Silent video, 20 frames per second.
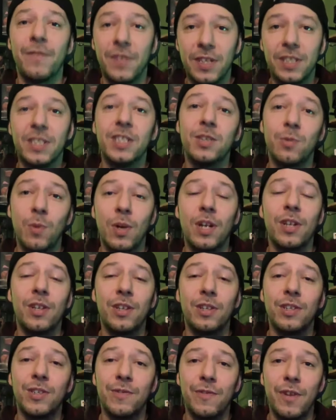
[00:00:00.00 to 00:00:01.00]
This is one of
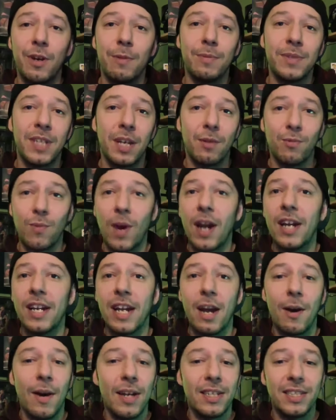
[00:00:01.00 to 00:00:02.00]
those films that, right
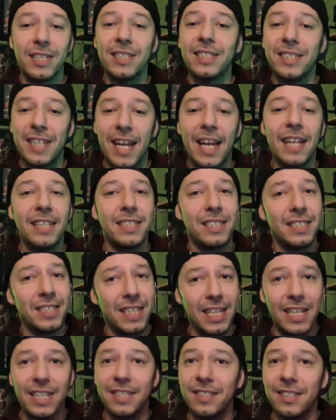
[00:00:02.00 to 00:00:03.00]
now, as it stands, is
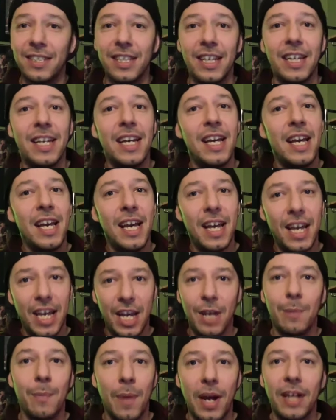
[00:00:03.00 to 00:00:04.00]
easily
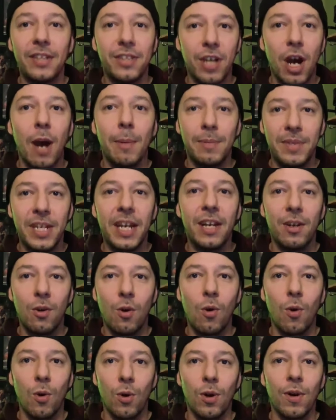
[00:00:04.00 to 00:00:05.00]
in my top 10
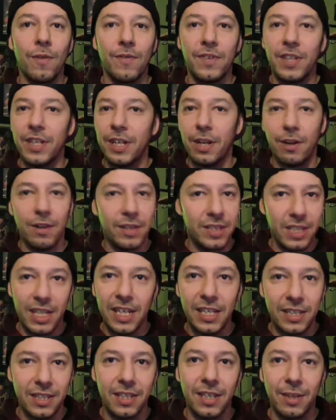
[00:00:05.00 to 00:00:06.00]
horror of the year. It's
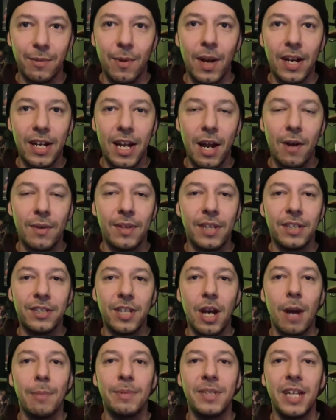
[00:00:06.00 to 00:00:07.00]
easily right now in the
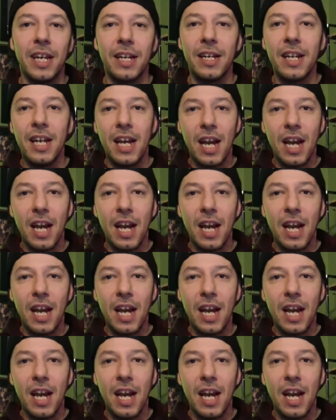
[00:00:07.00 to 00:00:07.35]
top 10.